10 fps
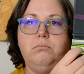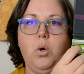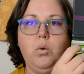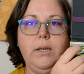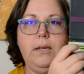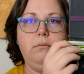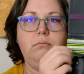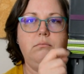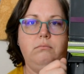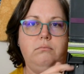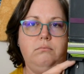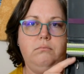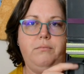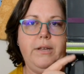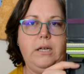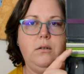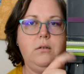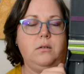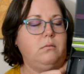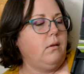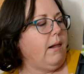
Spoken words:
holding things,